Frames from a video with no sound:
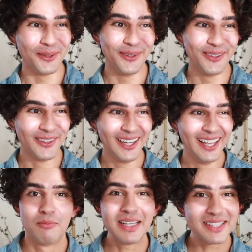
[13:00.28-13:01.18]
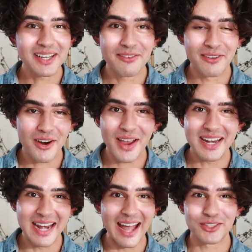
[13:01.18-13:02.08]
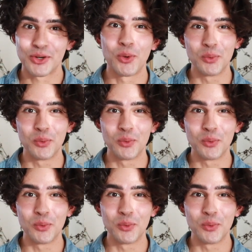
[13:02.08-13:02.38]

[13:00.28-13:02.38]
blue. Mixing a very natural